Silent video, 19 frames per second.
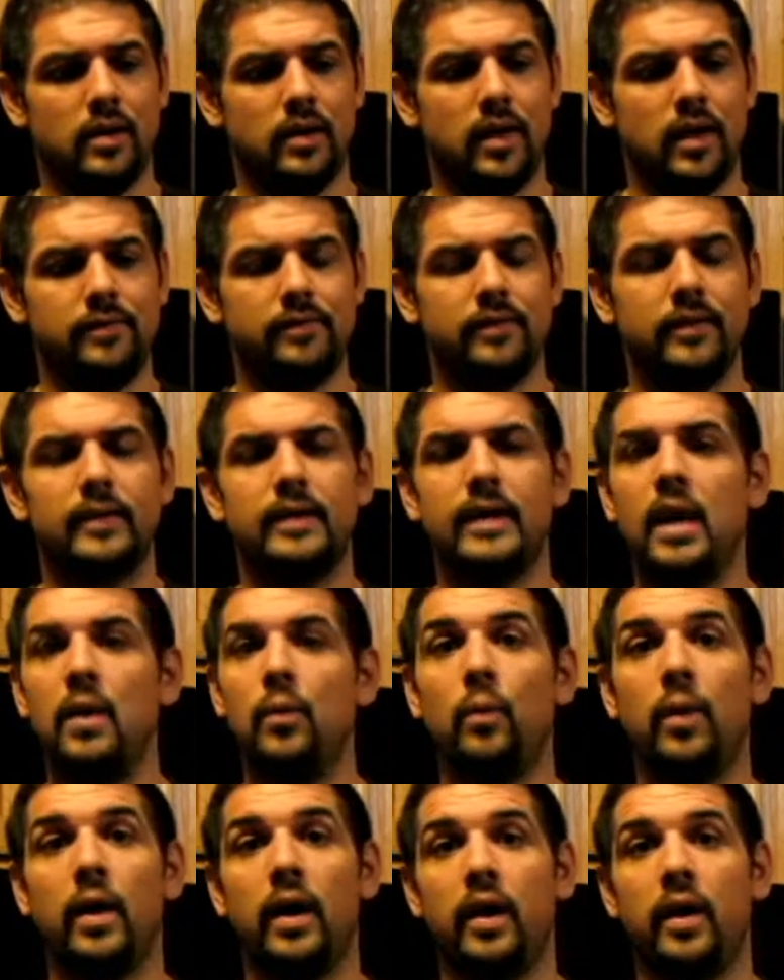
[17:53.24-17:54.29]
I forget
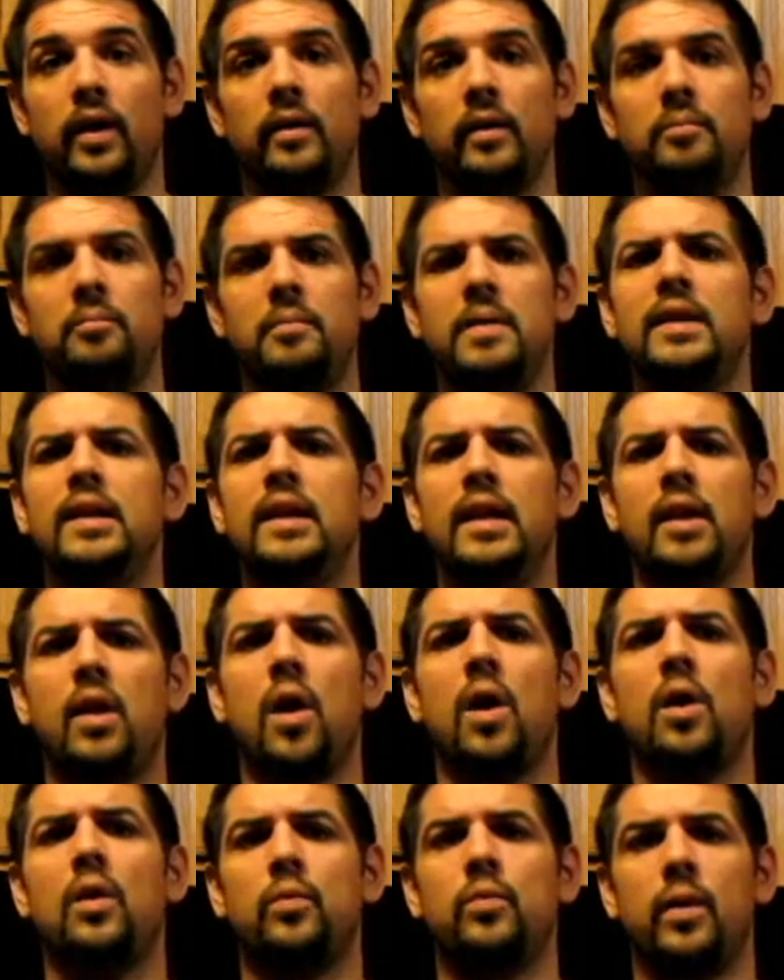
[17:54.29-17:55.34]
where, Midland
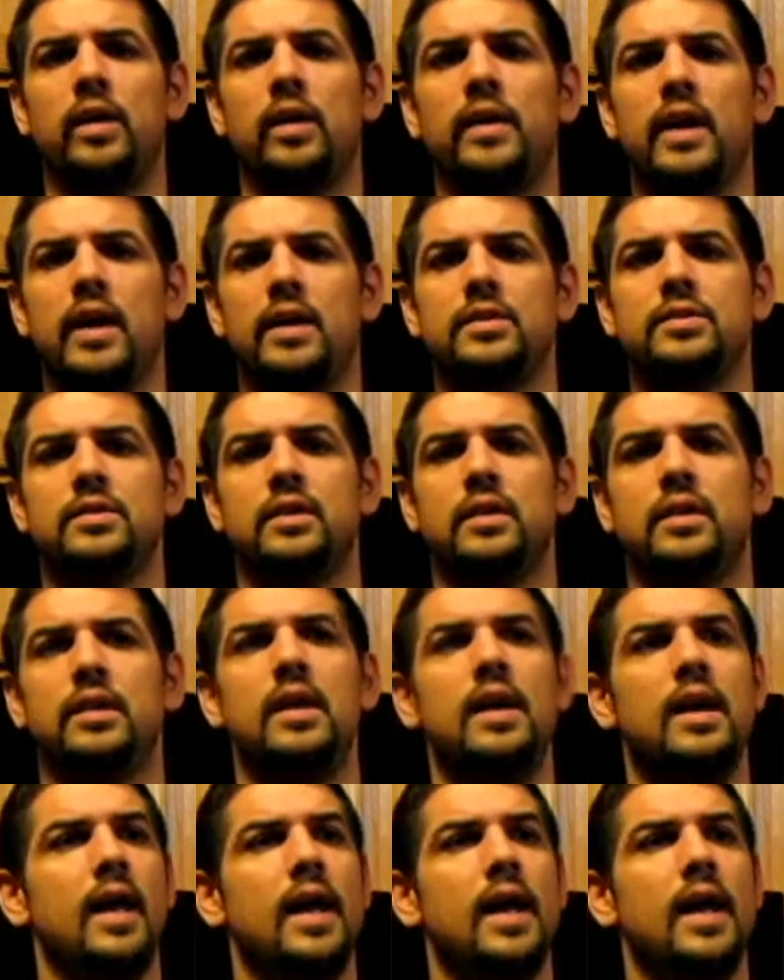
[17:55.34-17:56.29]
Hardware actually,